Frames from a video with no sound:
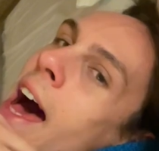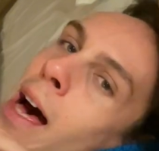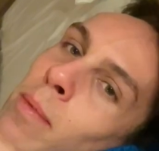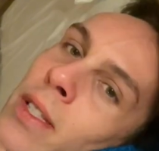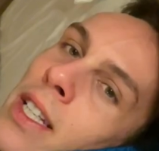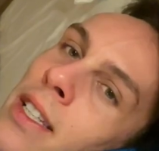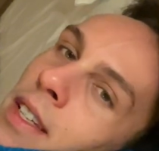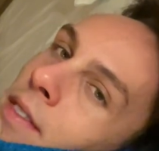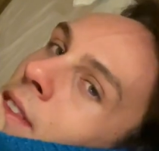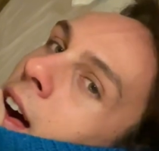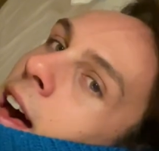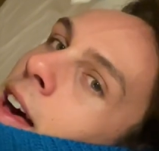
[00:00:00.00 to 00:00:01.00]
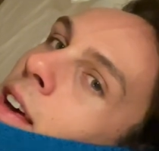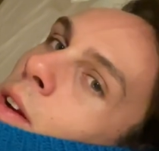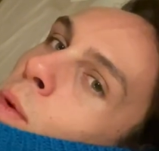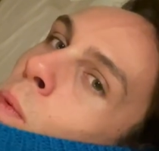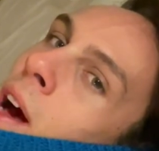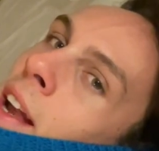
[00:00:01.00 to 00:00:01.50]
absence of that
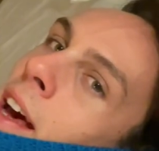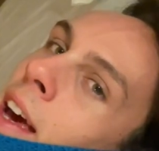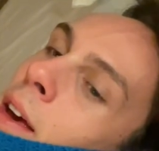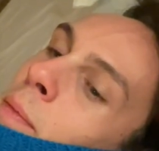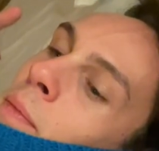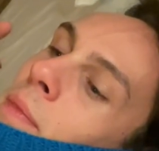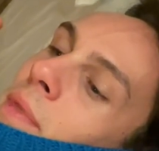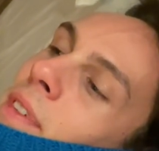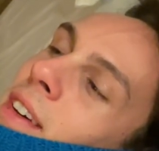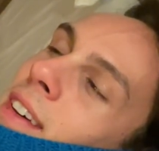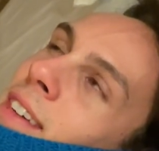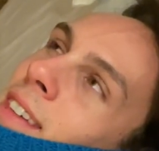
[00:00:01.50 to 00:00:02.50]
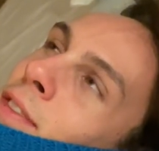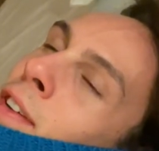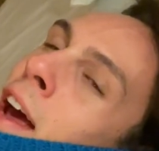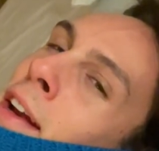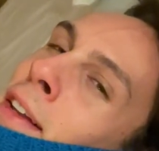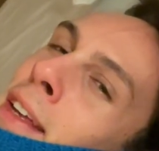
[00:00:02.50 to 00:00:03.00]
when I'm
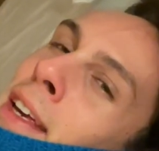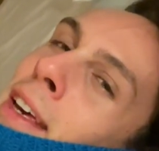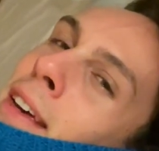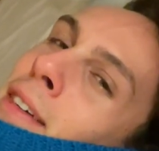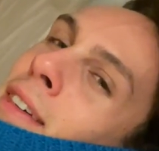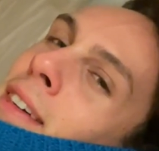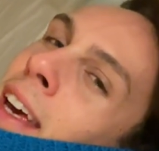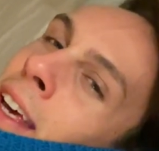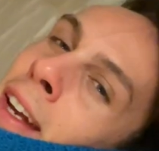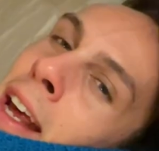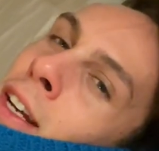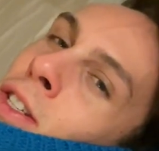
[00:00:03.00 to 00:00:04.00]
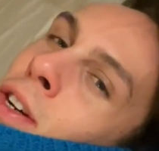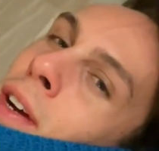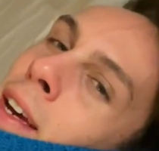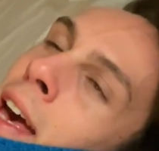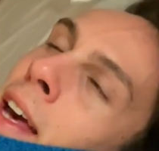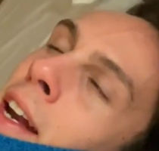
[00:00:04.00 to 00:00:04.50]
finally in nature
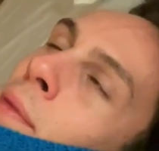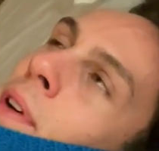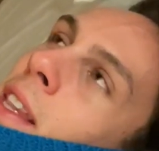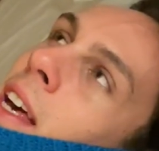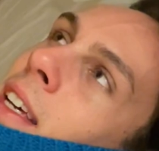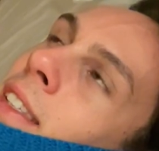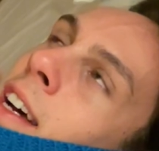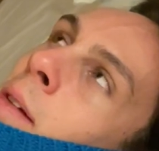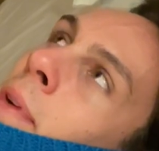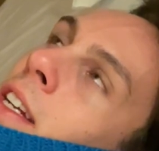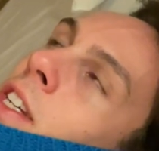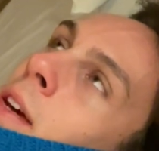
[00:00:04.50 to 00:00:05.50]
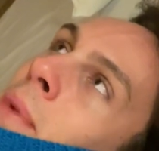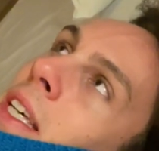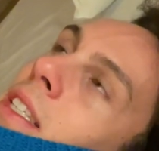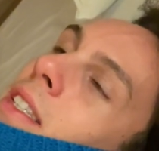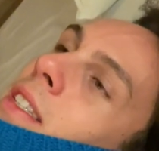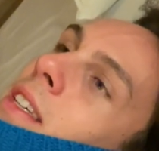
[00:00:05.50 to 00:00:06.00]
again. I realize how much I
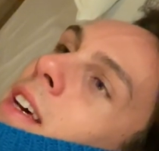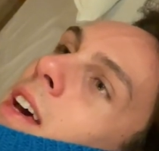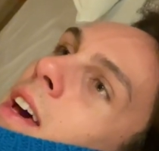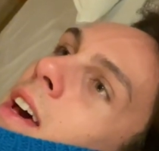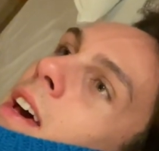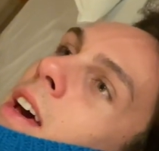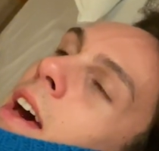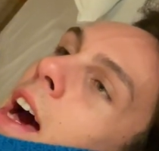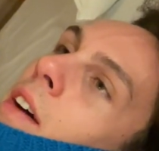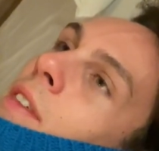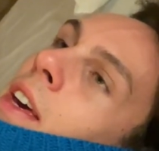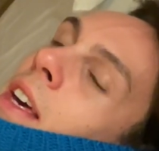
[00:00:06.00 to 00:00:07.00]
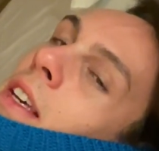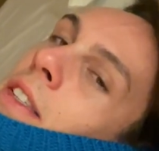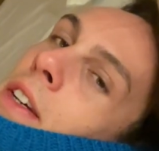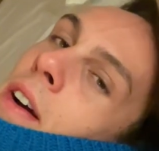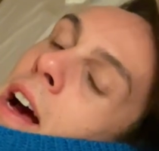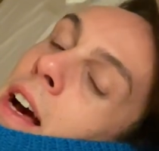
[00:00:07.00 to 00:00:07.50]
miss having
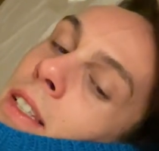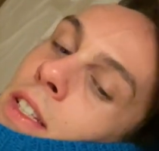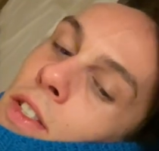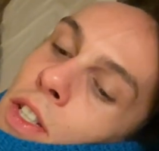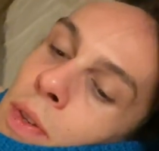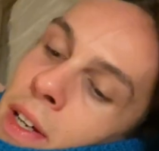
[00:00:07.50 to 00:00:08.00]
easier access to